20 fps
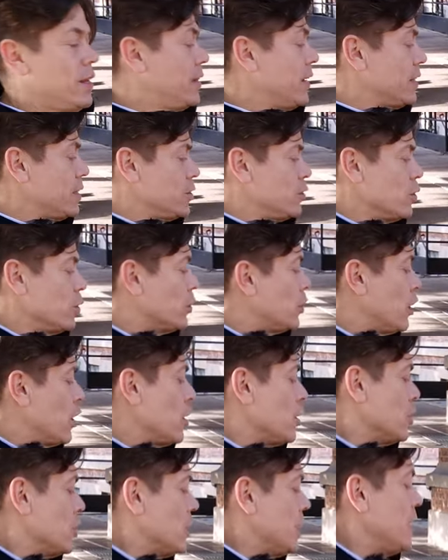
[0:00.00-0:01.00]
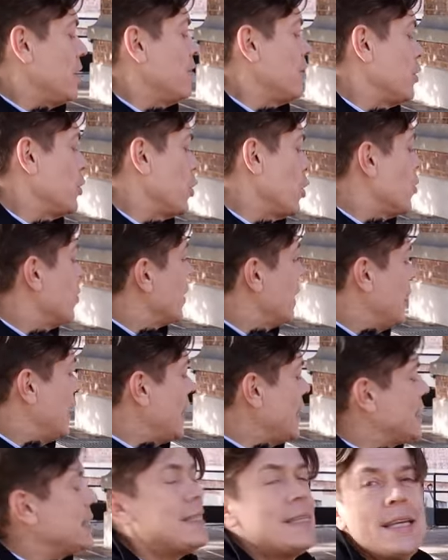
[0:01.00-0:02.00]
That's not lunch here in Norway.
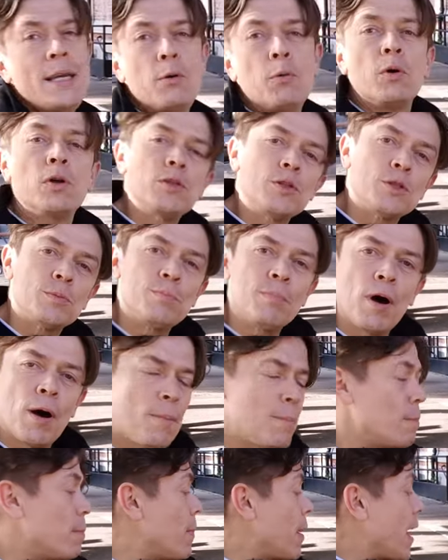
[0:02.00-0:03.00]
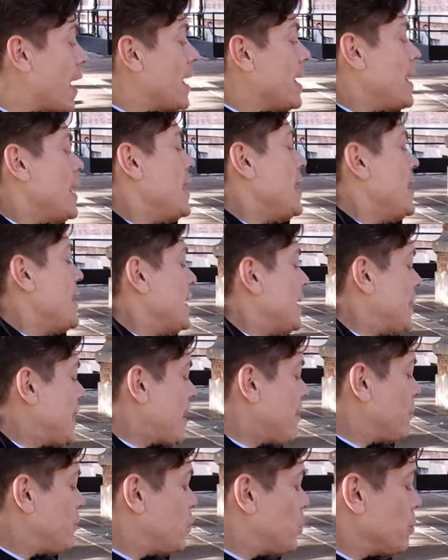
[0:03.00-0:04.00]
Let's see what mom uh,
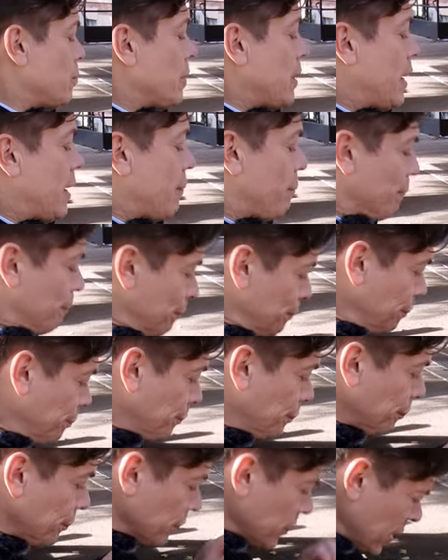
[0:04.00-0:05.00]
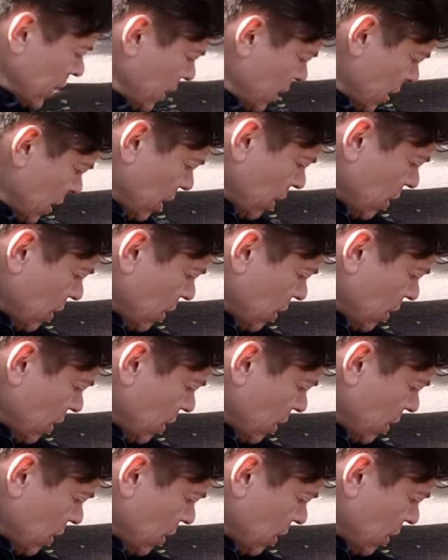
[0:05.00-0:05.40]
gave to me. A